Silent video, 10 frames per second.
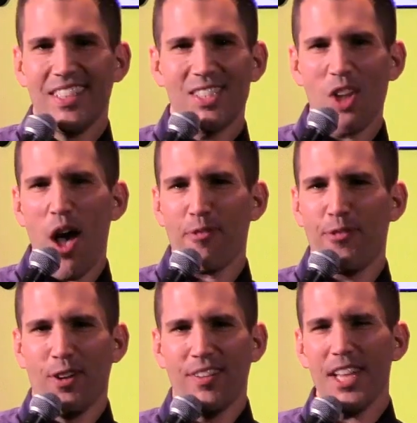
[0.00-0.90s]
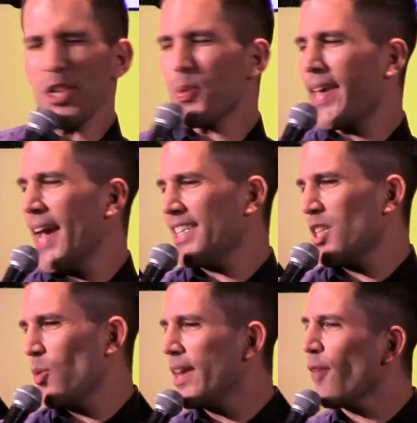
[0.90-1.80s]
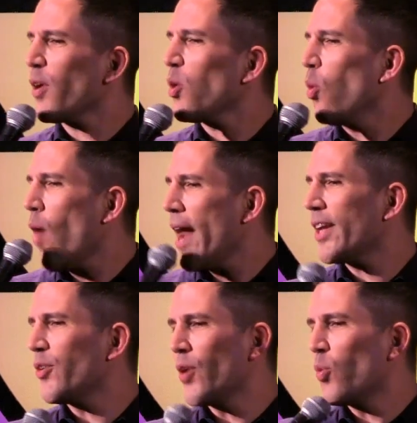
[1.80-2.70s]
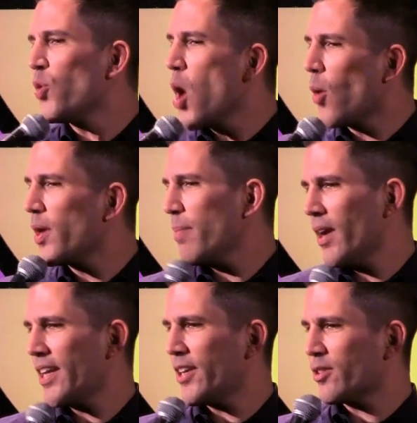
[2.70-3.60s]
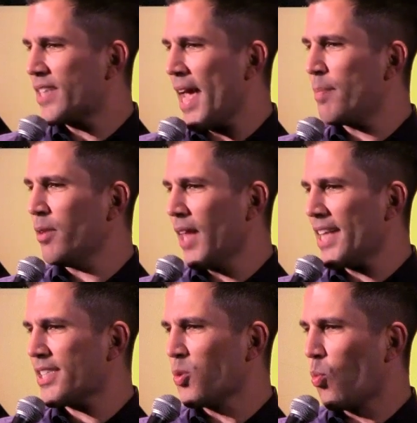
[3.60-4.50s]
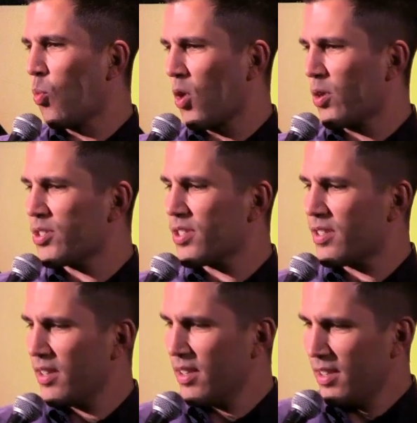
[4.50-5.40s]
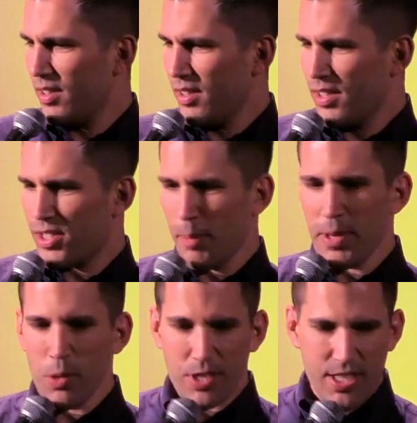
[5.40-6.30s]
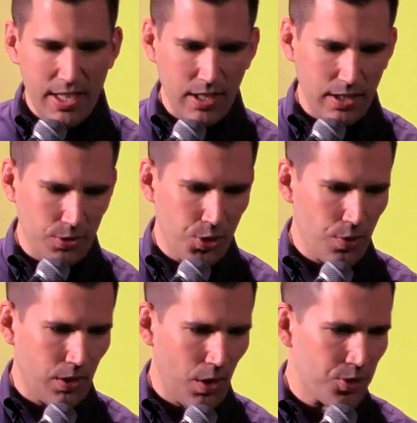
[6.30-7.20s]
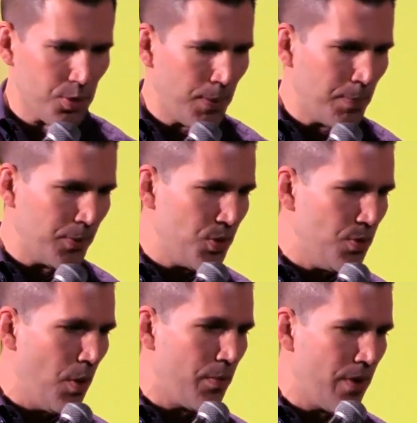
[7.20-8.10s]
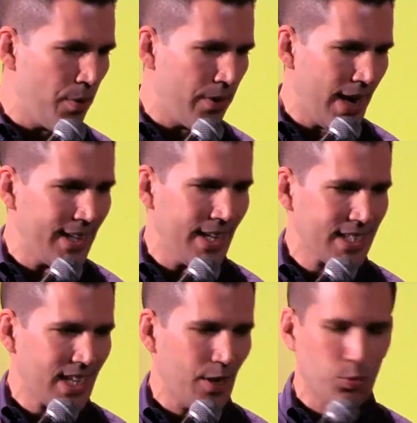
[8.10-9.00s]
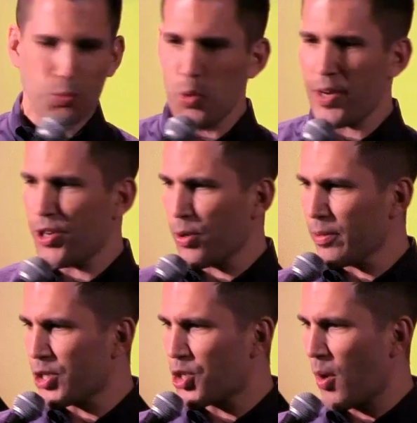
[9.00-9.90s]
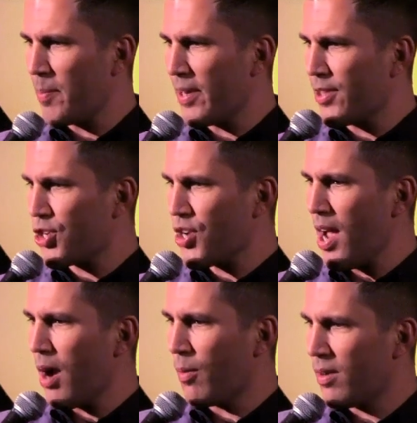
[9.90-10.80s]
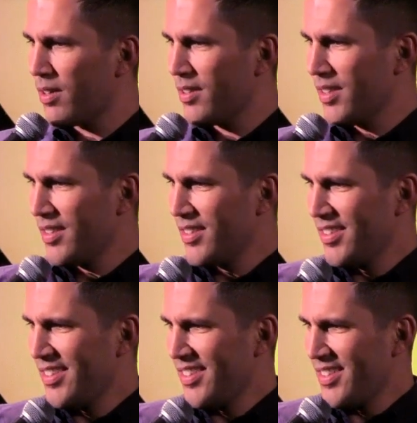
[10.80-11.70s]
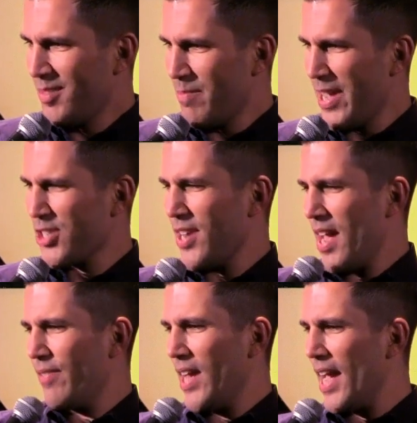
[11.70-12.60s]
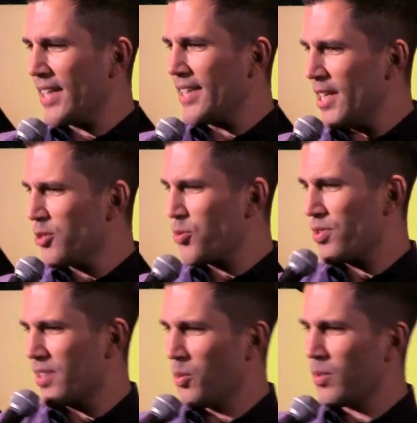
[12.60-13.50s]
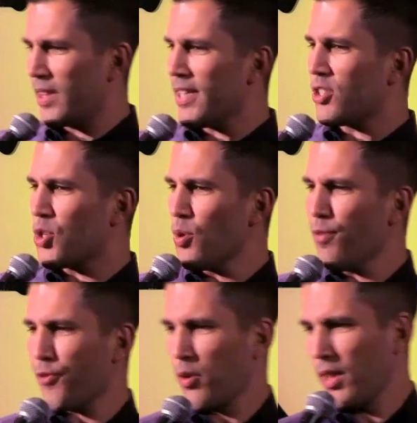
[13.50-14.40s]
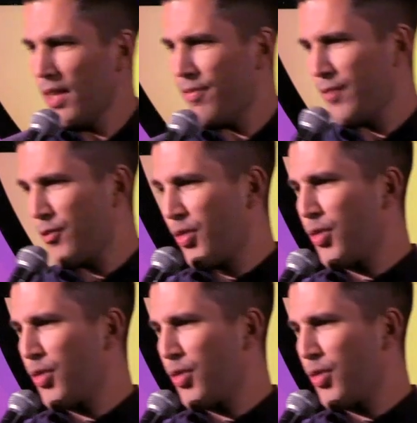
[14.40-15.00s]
It's awful. Then you get to the wedding. You ever go to a wedding and you don't know anybody at your table? That's the worst. Some of you are sitting a little too close to people you don't know tonight, and that's kind of ruining your enjoyment of the show. Imagine having to act interested in what they do for a living for